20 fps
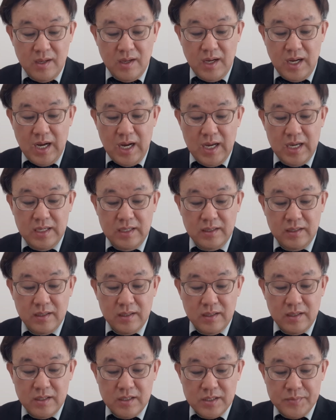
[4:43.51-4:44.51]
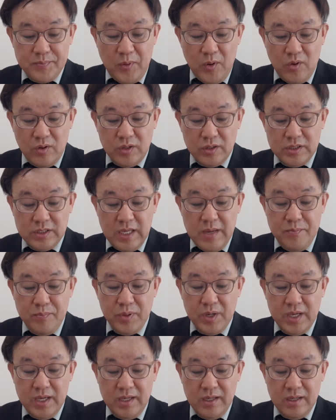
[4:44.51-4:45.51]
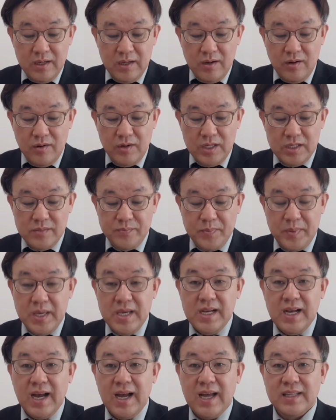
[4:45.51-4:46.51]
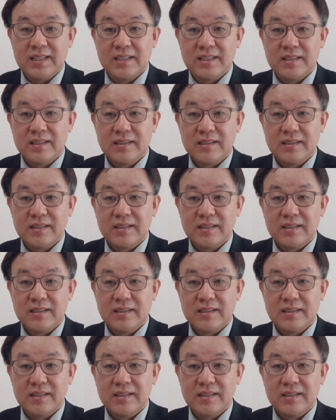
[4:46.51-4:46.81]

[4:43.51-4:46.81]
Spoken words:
I spoke simply on his being God.